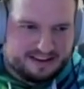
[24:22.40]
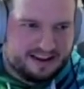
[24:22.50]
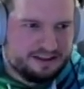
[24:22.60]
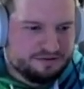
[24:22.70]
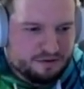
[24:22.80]

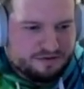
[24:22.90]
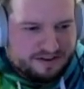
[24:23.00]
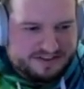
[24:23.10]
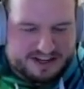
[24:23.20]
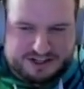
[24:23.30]
And the 4,
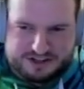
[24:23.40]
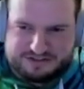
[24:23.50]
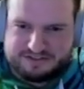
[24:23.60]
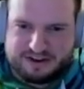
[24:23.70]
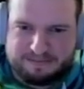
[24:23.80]
5, 6 just
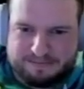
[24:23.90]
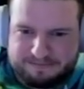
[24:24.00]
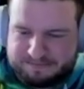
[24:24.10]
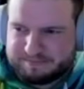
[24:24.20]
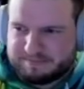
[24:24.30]
for fun.
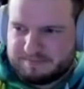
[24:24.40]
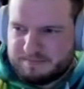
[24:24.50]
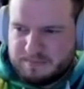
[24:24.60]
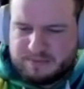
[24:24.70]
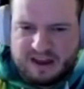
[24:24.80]

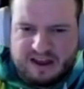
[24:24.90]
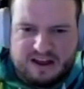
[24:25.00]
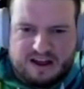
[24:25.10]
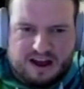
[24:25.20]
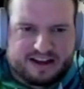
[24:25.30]

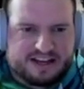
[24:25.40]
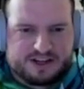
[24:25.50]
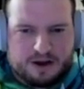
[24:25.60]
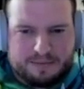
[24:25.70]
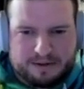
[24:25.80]
Okay,
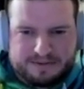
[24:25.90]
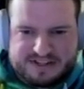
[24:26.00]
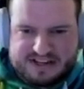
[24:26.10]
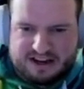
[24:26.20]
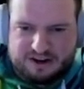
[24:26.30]
so coming up
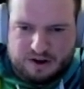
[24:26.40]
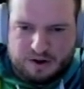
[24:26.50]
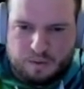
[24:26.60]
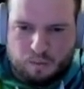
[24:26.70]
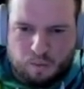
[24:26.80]
to
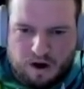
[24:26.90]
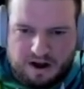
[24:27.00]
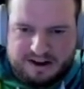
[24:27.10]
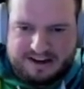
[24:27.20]
Sando 1